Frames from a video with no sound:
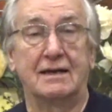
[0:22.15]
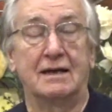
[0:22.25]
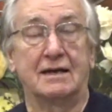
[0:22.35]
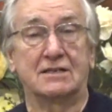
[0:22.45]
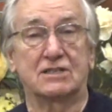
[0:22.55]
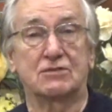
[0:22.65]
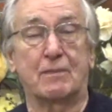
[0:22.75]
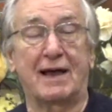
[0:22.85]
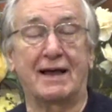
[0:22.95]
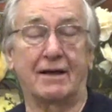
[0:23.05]

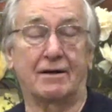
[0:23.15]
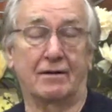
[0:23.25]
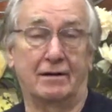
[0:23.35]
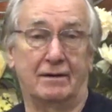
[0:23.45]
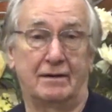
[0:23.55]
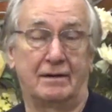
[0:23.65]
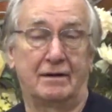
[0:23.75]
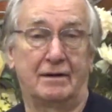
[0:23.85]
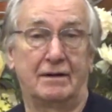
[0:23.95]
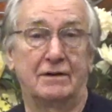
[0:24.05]
Aspire
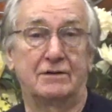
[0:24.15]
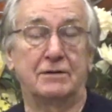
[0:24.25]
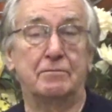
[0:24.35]
to